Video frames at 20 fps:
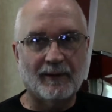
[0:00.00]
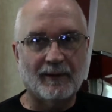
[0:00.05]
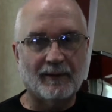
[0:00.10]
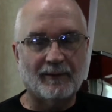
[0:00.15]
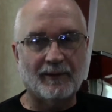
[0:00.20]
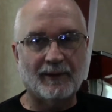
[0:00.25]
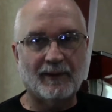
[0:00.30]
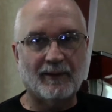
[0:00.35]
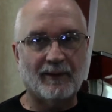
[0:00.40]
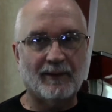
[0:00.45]

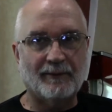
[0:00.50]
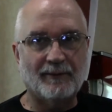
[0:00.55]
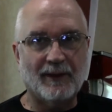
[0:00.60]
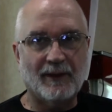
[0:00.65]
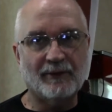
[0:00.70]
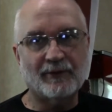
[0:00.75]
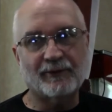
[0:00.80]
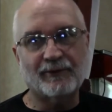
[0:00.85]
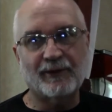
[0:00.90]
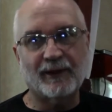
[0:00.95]
Now
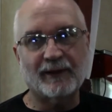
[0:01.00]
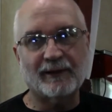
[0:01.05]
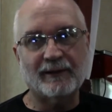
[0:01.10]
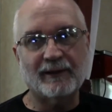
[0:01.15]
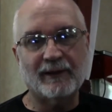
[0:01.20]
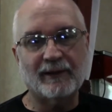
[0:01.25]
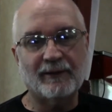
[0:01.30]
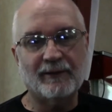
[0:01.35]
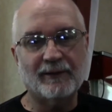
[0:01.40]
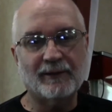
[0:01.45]
another
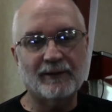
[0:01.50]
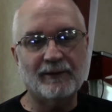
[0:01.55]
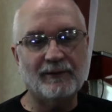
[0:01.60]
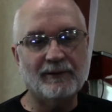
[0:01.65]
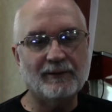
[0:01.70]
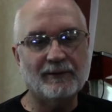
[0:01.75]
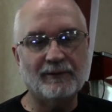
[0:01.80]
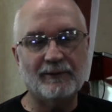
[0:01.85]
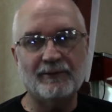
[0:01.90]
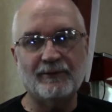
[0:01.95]
technique you can
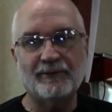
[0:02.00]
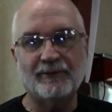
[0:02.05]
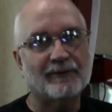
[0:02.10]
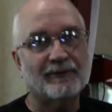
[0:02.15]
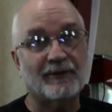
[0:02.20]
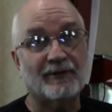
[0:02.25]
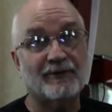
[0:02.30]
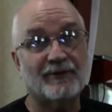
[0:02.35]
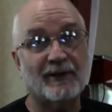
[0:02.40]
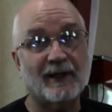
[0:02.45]
use
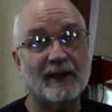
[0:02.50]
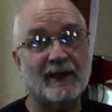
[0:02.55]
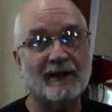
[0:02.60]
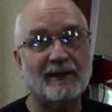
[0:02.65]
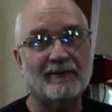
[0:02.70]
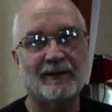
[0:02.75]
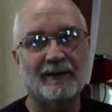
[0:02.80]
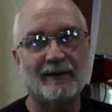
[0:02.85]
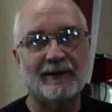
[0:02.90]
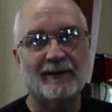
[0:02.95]
to
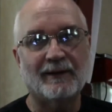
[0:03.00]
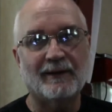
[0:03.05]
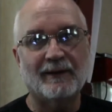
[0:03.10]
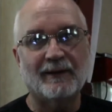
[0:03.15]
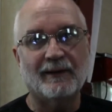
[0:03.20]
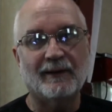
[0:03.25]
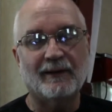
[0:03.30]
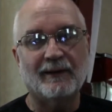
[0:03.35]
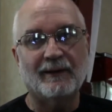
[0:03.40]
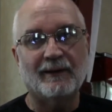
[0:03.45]
save
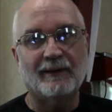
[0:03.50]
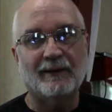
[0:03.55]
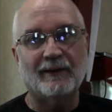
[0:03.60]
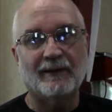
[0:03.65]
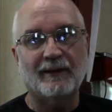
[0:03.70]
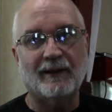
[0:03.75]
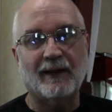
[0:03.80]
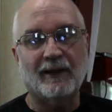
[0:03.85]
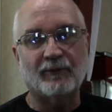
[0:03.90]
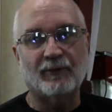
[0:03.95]

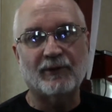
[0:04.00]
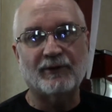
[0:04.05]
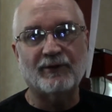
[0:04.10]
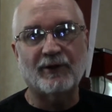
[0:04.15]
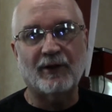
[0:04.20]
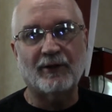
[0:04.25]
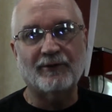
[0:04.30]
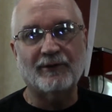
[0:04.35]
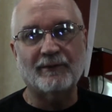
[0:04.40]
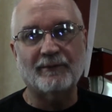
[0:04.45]
on
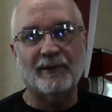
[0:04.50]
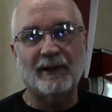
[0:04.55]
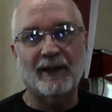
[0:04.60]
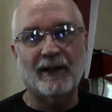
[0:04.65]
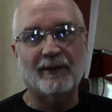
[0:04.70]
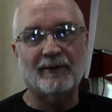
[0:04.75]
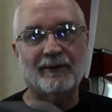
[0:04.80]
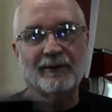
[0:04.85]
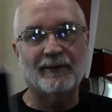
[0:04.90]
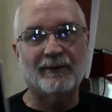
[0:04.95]
recharging
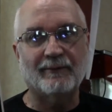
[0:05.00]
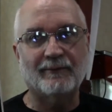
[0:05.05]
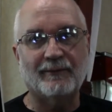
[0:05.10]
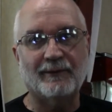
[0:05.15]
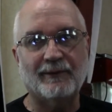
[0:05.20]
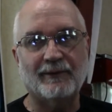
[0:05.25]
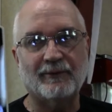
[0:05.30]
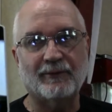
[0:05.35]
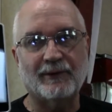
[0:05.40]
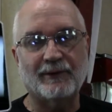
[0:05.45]
power
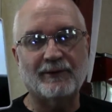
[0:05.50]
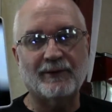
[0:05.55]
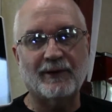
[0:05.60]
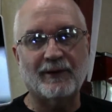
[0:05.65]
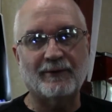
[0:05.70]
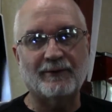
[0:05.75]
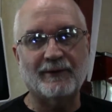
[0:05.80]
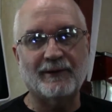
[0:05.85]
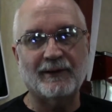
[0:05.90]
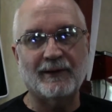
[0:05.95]
when you're
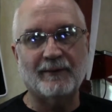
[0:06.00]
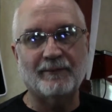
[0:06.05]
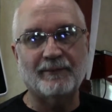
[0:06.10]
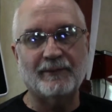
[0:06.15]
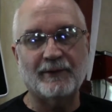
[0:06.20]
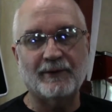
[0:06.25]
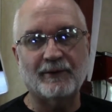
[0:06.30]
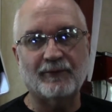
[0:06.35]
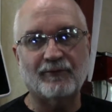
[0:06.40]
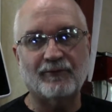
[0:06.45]
recharging up
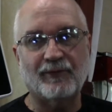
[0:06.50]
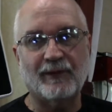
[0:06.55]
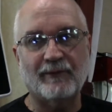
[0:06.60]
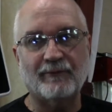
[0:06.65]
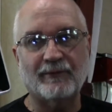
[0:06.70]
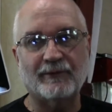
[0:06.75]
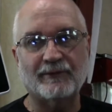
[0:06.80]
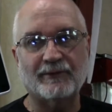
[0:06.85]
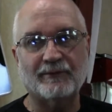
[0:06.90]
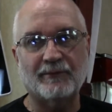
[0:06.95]
your
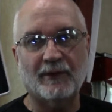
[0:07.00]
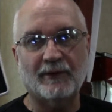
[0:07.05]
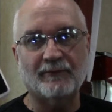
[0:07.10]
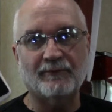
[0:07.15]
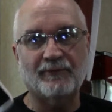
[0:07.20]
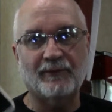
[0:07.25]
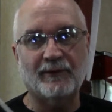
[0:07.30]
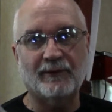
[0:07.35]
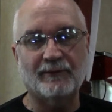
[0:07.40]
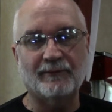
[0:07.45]
favorite
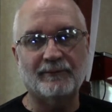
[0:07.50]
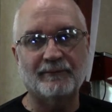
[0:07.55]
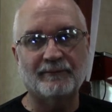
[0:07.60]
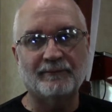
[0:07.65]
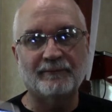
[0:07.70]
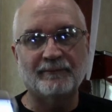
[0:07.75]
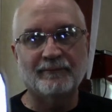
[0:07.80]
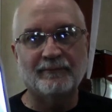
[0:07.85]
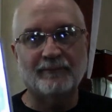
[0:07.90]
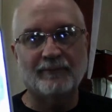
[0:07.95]
smartphone
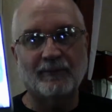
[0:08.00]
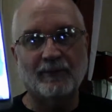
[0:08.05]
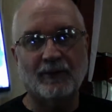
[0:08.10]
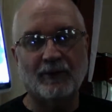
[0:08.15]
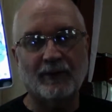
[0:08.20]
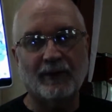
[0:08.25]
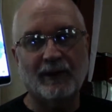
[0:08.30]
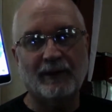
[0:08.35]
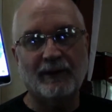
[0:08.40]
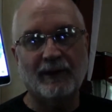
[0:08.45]

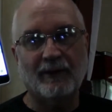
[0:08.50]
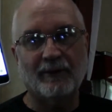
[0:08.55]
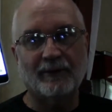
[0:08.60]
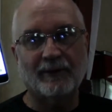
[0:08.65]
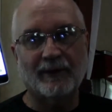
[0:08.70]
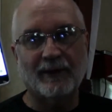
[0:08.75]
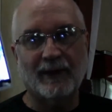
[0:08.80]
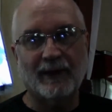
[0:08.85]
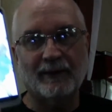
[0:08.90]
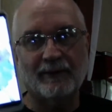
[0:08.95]
or any other
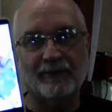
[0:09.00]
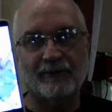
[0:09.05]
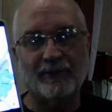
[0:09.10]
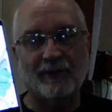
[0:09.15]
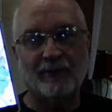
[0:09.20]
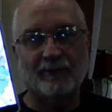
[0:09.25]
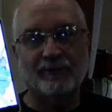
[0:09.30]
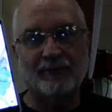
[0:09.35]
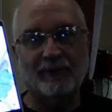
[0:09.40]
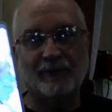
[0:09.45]
kind of
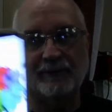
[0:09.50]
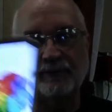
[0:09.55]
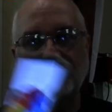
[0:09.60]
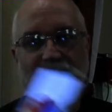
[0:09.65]
cell phone